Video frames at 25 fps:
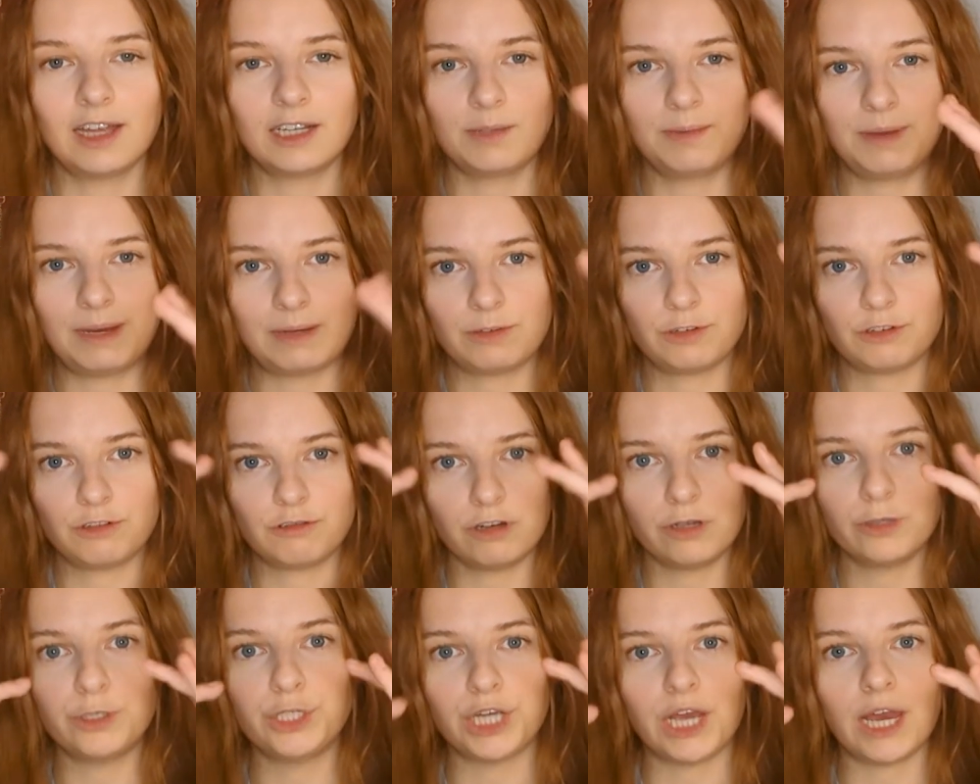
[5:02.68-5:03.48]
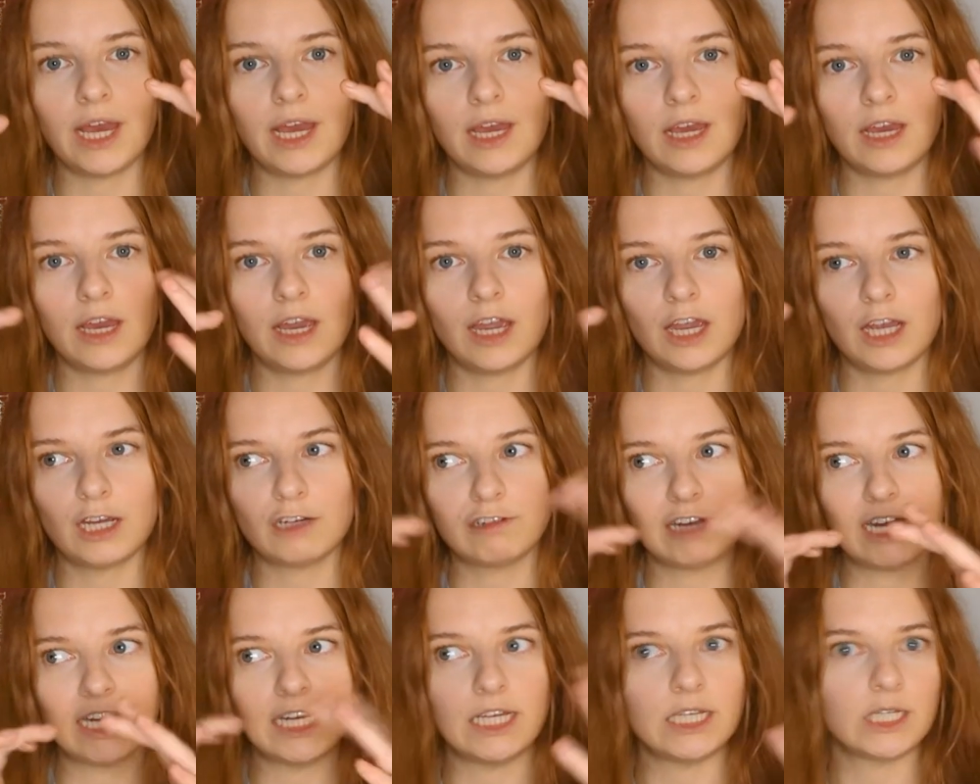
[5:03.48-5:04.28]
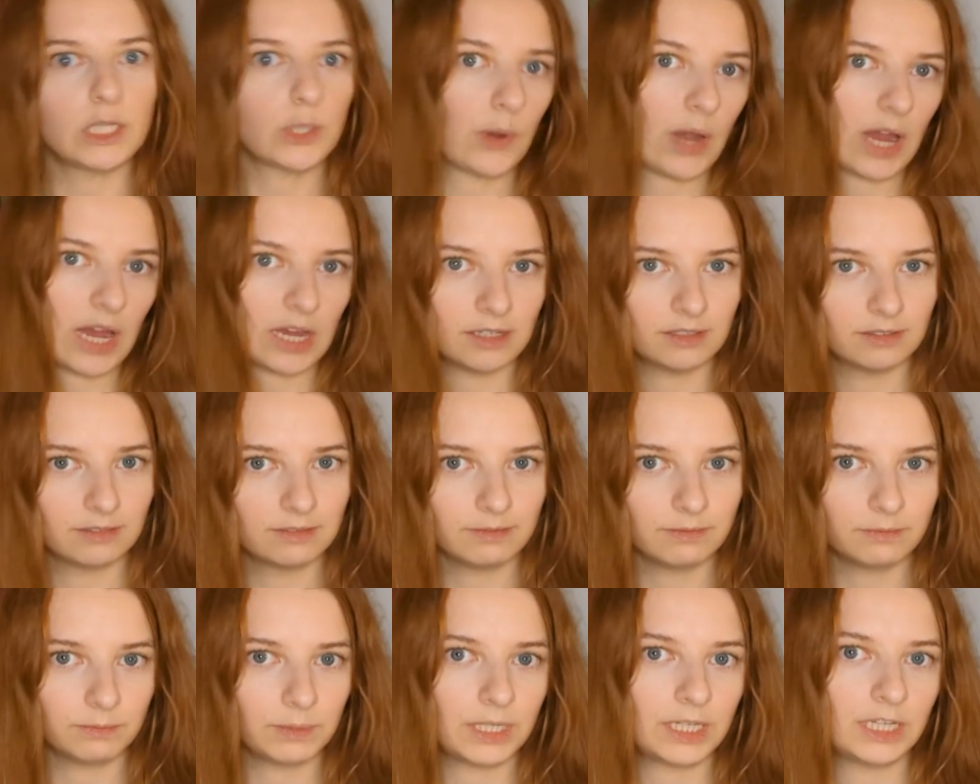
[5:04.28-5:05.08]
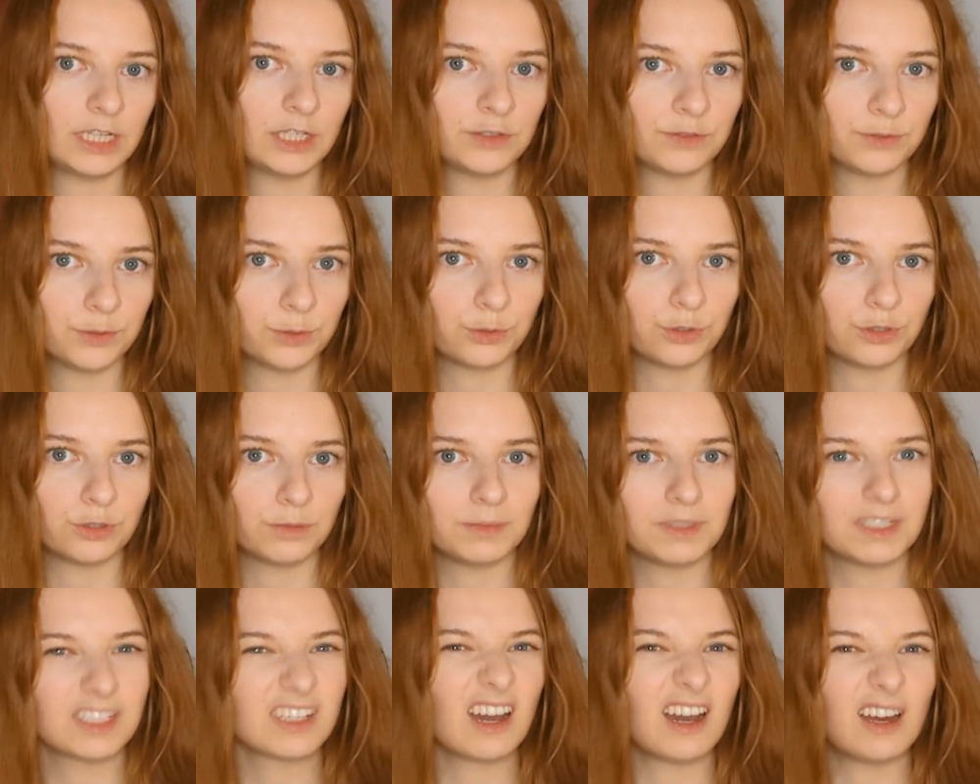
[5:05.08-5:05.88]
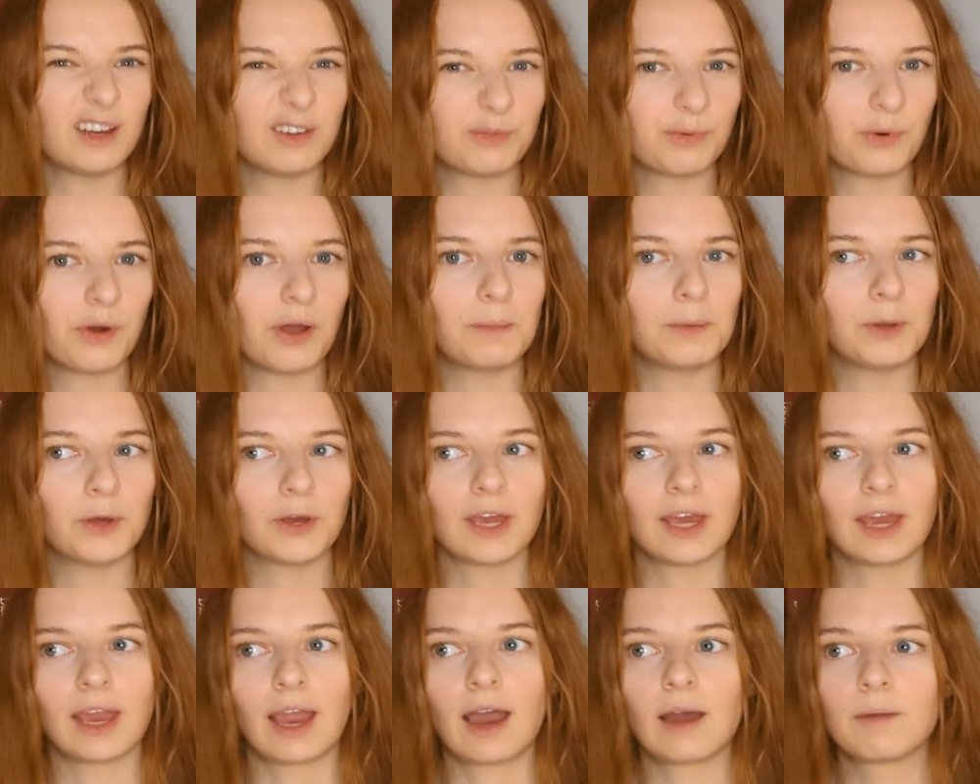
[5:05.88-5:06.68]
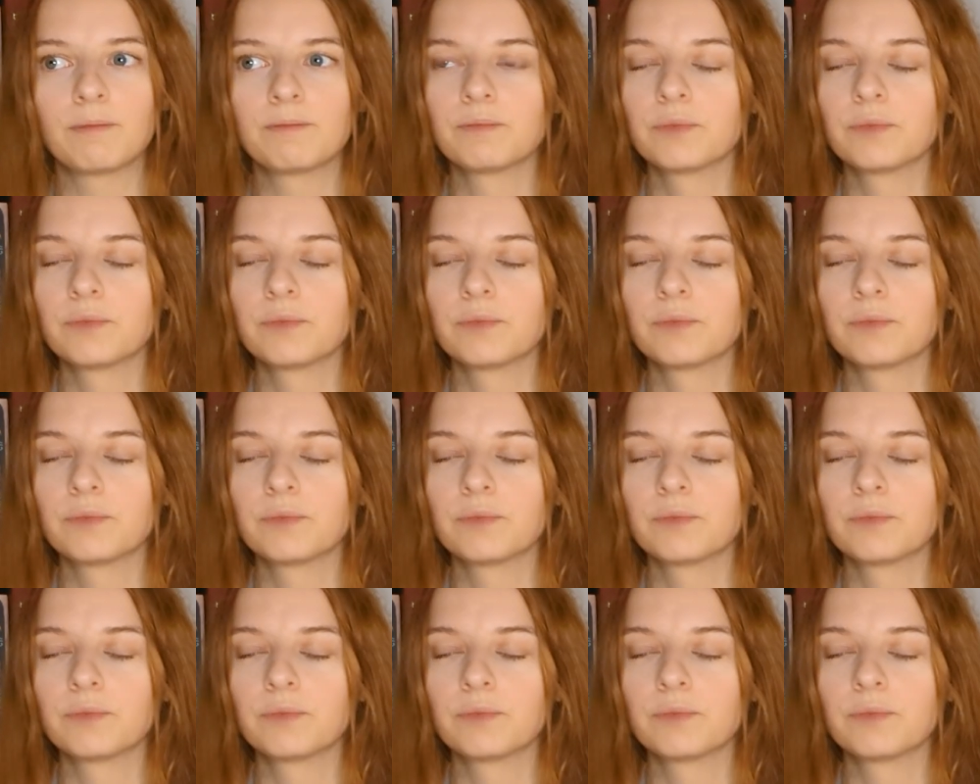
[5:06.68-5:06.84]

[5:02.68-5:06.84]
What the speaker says: to be able to crochet a granny square by the end of autumn is kind of what I'm looking at.